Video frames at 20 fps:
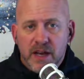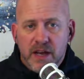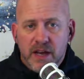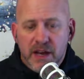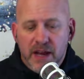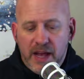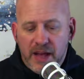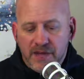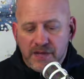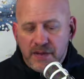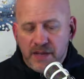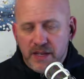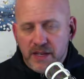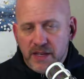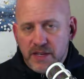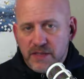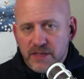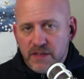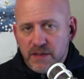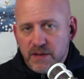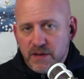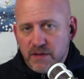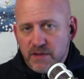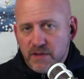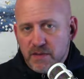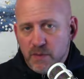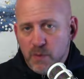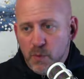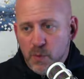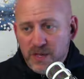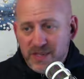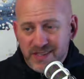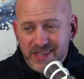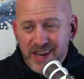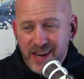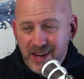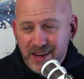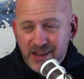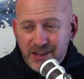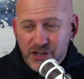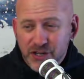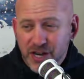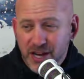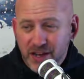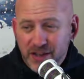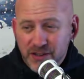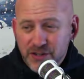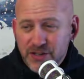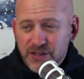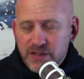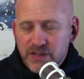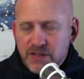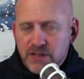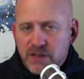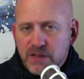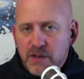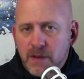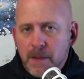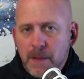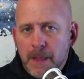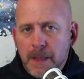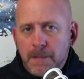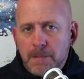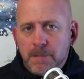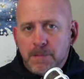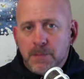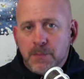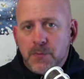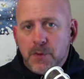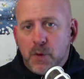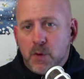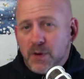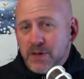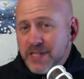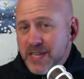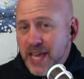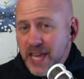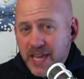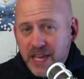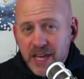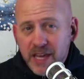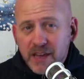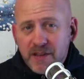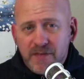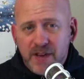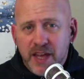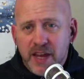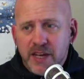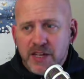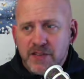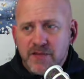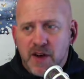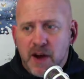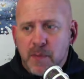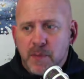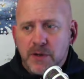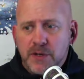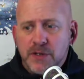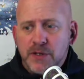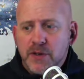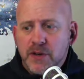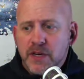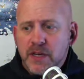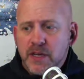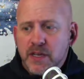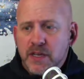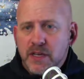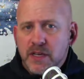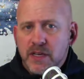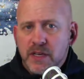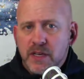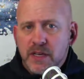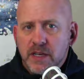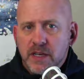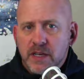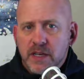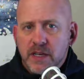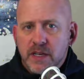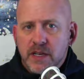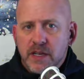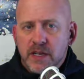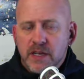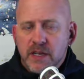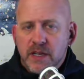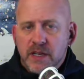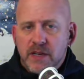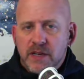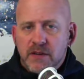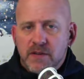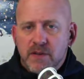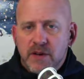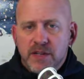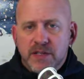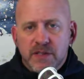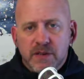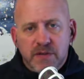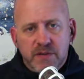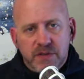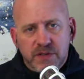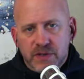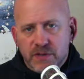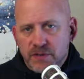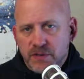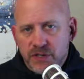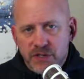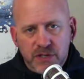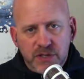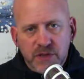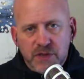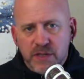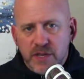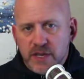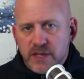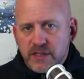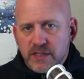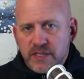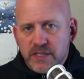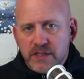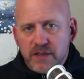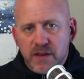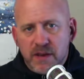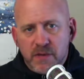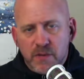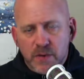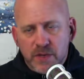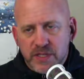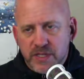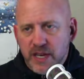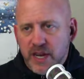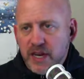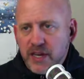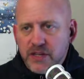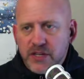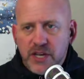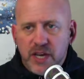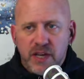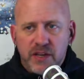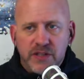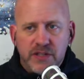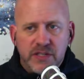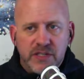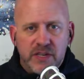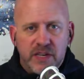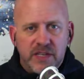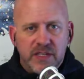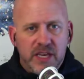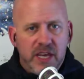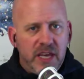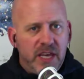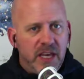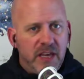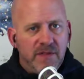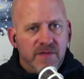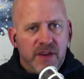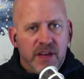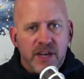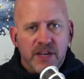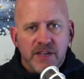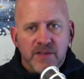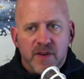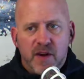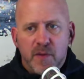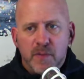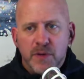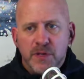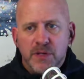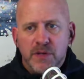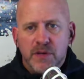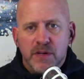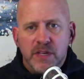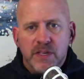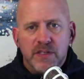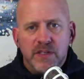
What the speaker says: An athlete is either withstanding challenges or taking advantage of opportunity, right? So just two things: withstanding challenges and taking advantage of opportunity.